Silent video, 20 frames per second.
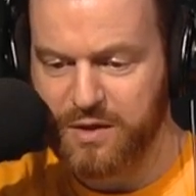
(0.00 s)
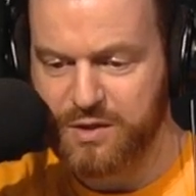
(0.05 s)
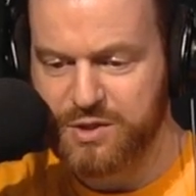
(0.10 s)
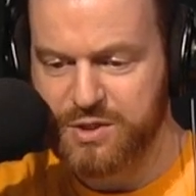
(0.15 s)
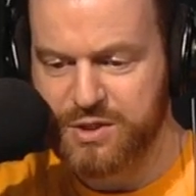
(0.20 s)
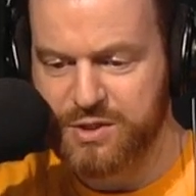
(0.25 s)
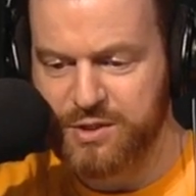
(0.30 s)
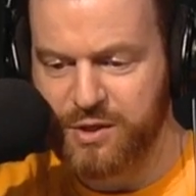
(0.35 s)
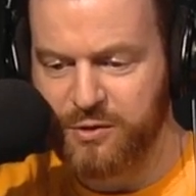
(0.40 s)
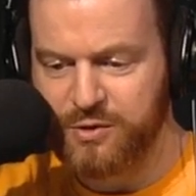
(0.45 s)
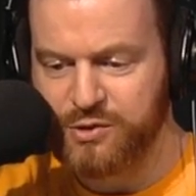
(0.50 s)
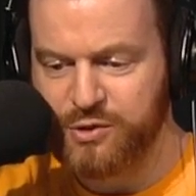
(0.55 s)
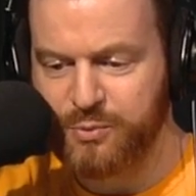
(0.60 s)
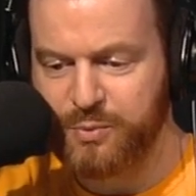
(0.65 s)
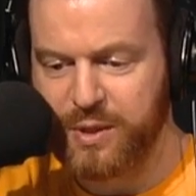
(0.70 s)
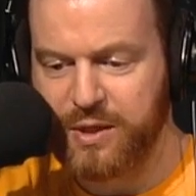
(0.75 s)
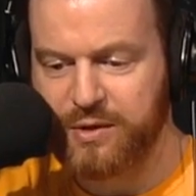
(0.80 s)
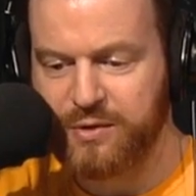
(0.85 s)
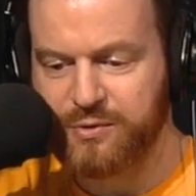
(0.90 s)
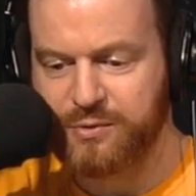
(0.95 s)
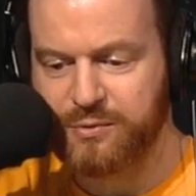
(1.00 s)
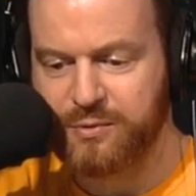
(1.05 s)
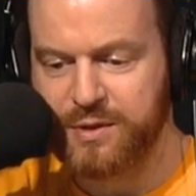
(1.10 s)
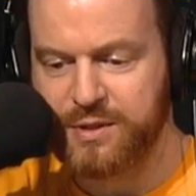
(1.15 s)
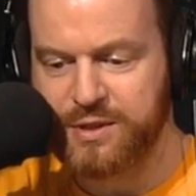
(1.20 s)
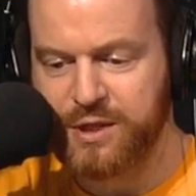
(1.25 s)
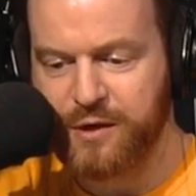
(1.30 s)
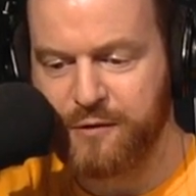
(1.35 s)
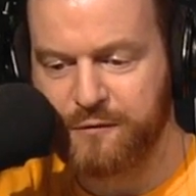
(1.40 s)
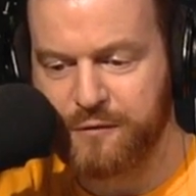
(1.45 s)
She's also been
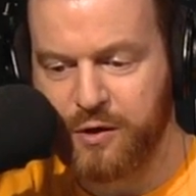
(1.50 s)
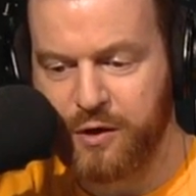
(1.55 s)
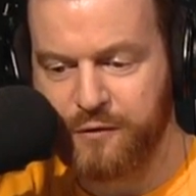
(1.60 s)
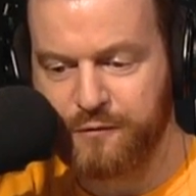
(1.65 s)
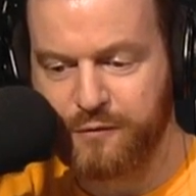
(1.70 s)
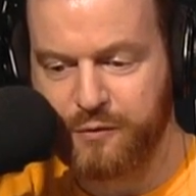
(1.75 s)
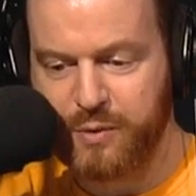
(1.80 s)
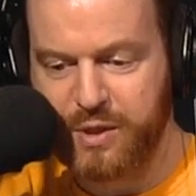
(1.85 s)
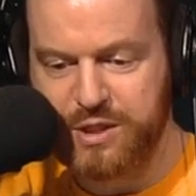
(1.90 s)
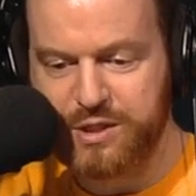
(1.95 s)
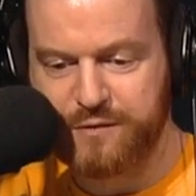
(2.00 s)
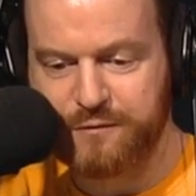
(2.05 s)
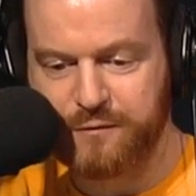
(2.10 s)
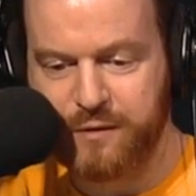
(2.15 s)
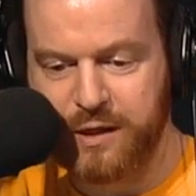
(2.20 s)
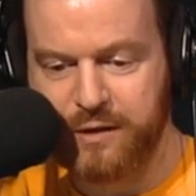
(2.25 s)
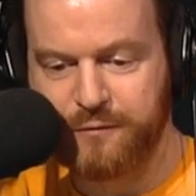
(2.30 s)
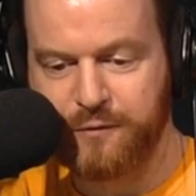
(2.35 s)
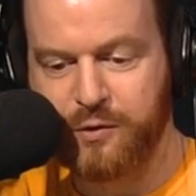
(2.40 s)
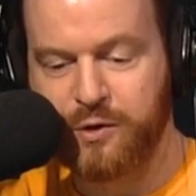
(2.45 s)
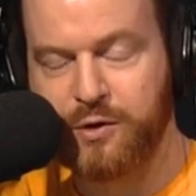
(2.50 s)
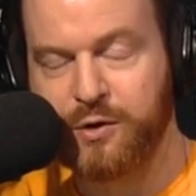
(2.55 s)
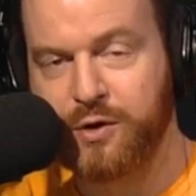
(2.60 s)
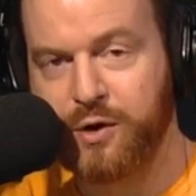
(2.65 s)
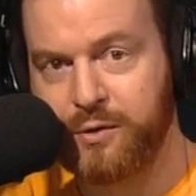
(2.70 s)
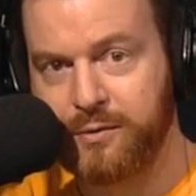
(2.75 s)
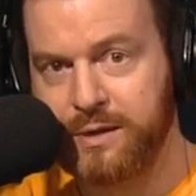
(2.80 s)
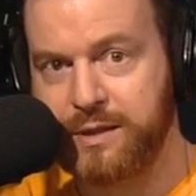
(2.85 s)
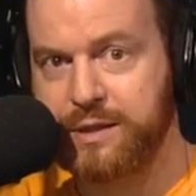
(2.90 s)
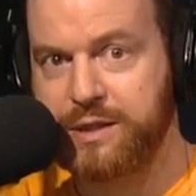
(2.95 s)
through a tough confirmation fight for her
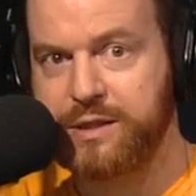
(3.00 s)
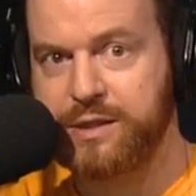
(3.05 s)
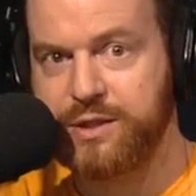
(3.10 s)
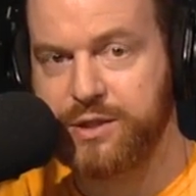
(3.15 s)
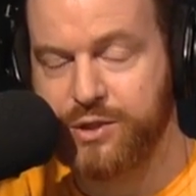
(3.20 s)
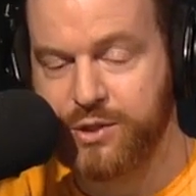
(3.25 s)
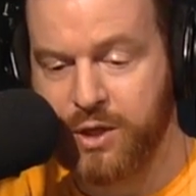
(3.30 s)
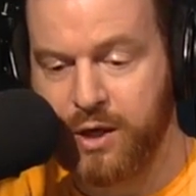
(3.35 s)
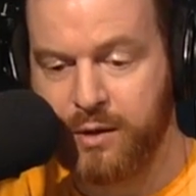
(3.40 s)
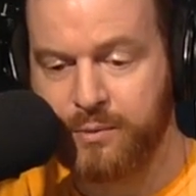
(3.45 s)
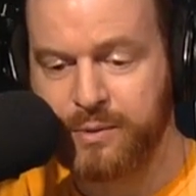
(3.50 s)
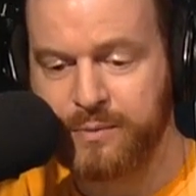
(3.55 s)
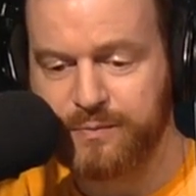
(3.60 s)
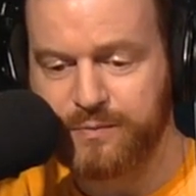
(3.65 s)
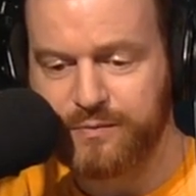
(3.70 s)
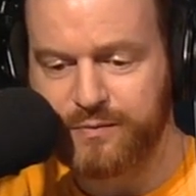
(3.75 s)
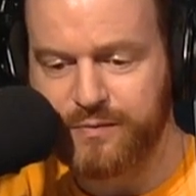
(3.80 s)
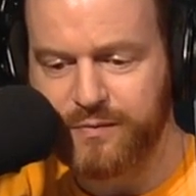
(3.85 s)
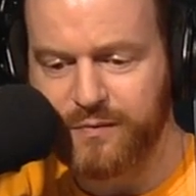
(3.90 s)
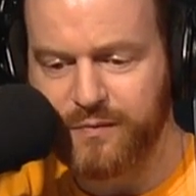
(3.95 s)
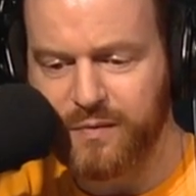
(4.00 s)
current job.